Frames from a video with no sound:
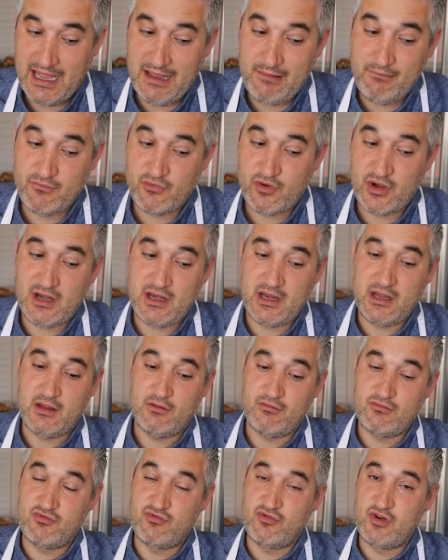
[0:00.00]
I'm
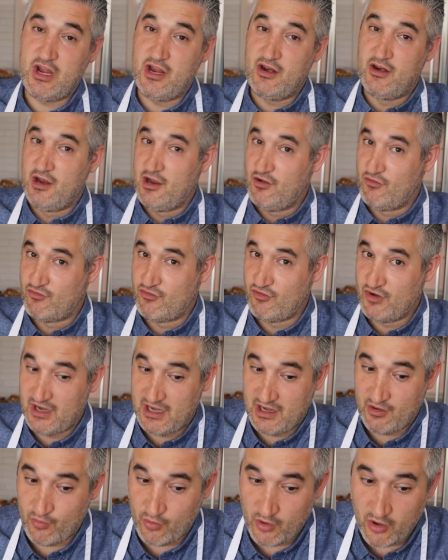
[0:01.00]
really, really,
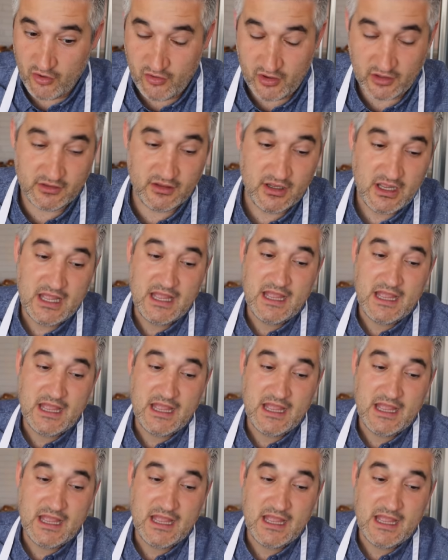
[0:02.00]
really worried.